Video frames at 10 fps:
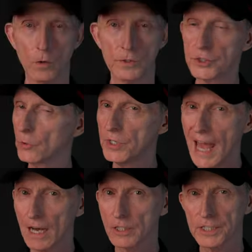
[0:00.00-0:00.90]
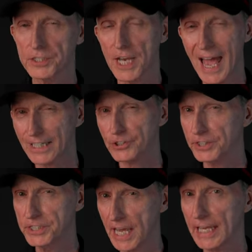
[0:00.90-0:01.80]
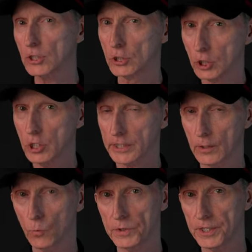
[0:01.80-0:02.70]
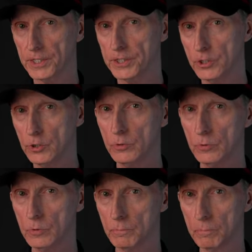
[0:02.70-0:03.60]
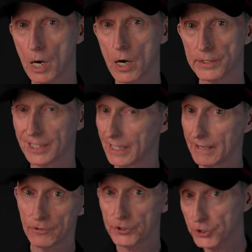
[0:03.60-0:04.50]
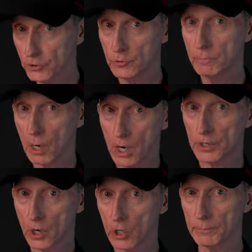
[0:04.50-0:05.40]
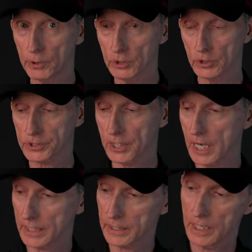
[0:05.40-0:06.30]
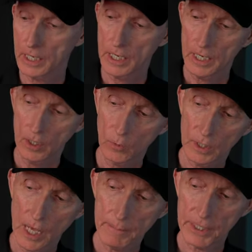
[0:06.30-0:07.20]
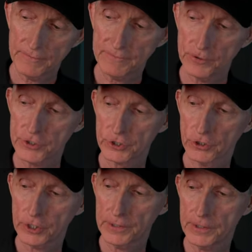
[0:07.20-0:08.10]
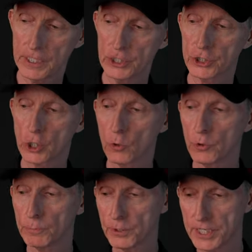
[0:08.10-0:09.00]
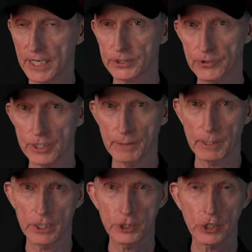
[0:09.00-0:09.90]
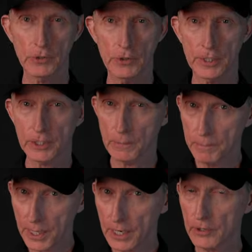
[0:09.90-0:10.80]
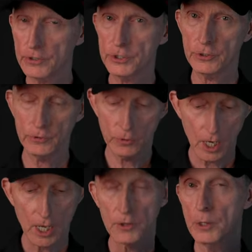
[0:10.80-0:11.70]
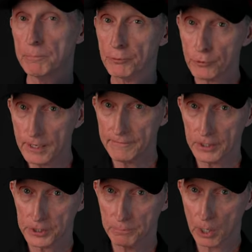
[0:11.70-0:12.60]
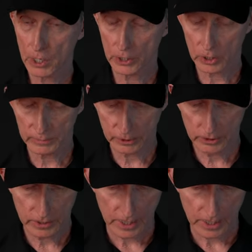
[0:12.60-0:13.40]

So now let's actually take a look at what this new Bohn Level 2 Bohn armor looks like. Well, I'm going to first look at the shoulder protectors and I'm going to show you it compared to the previous Bohn armor.